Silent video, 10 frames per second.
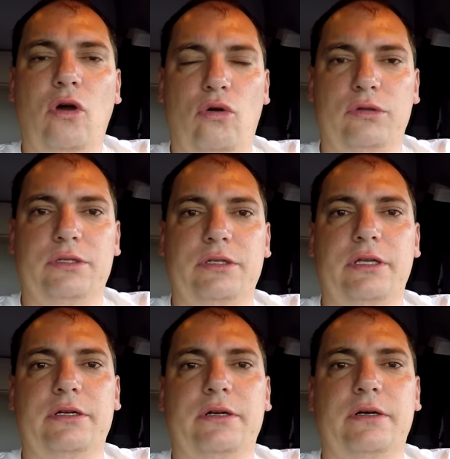
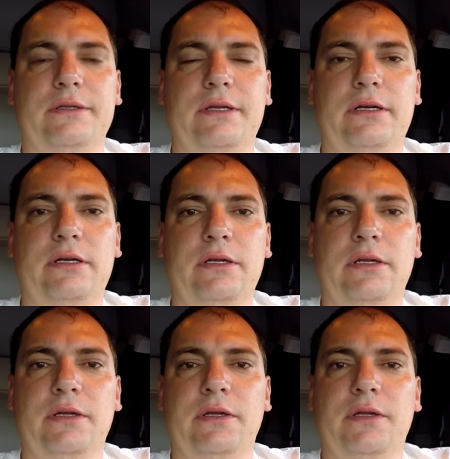alternator on there
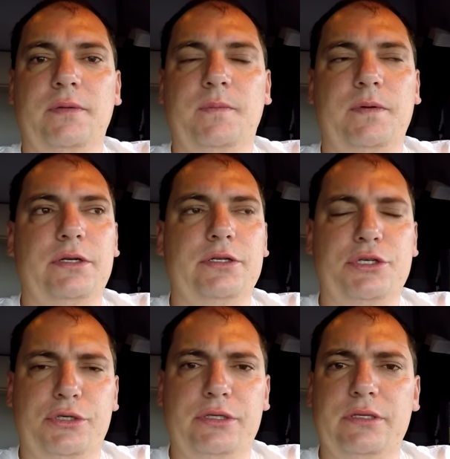but it
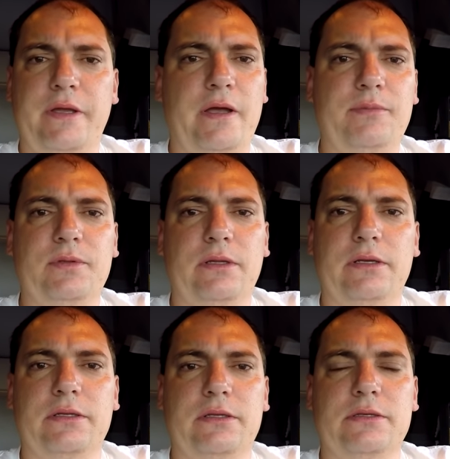shouldn't happen
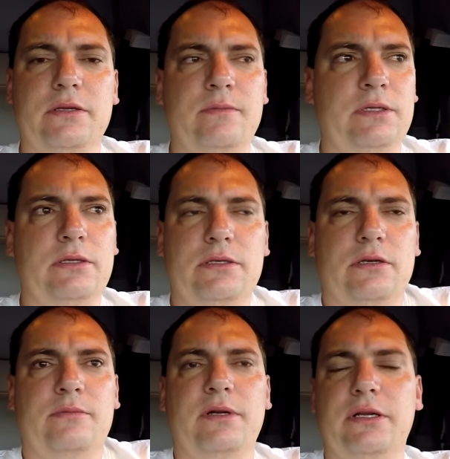like this I mean these
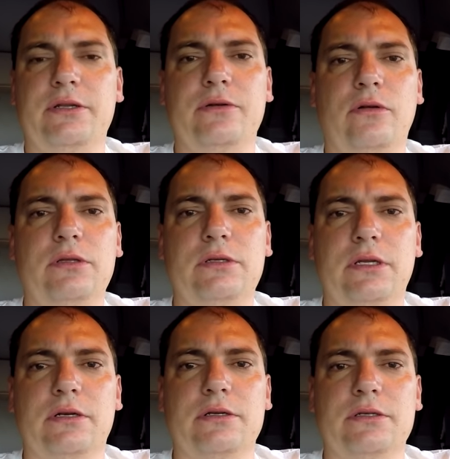are brand new
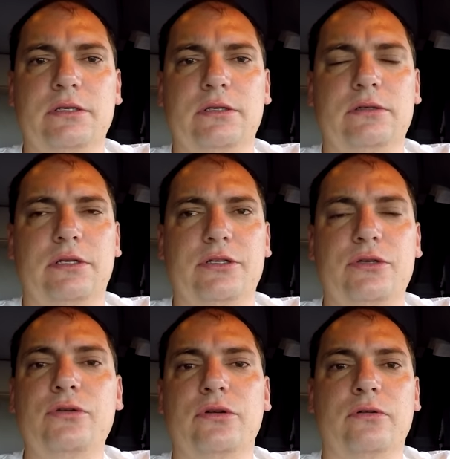alternators you know like
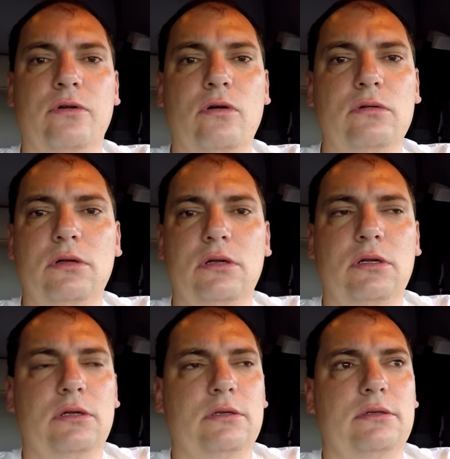two in a row
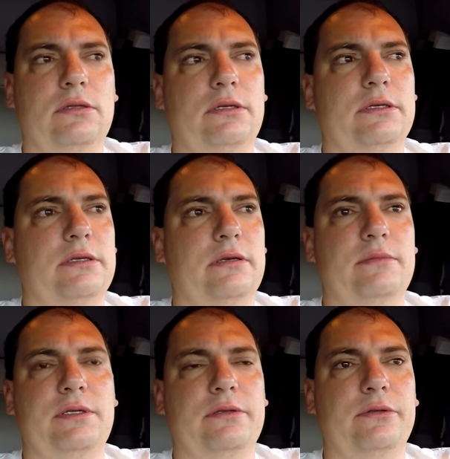like I
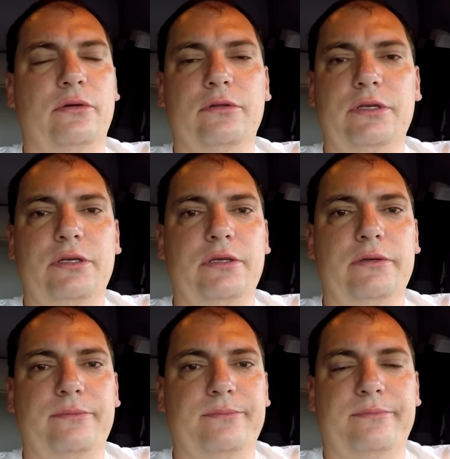mean in only
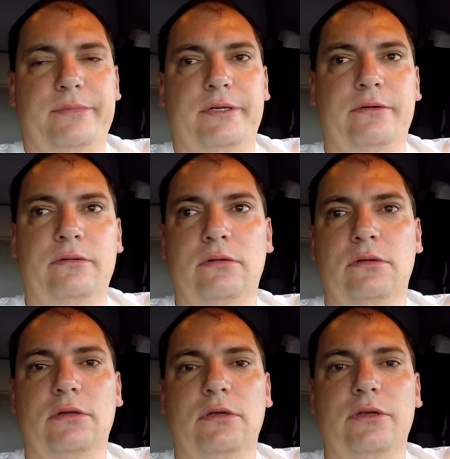you know
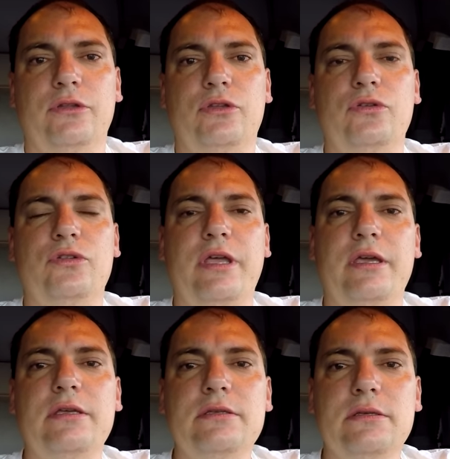two
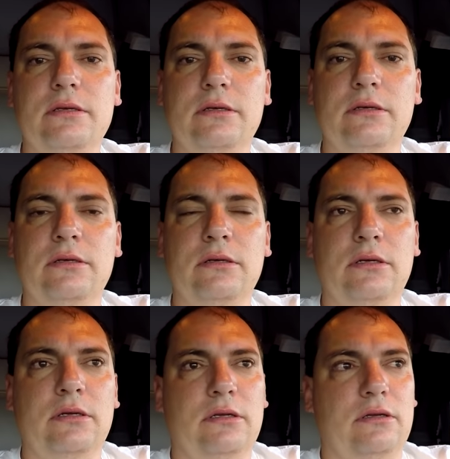days
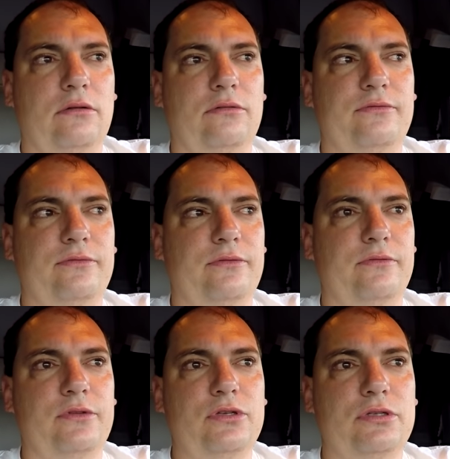of,
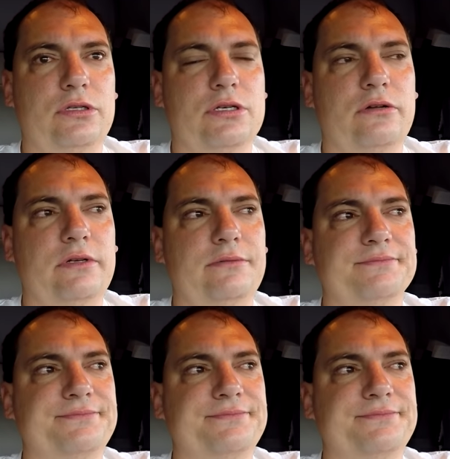of usage of it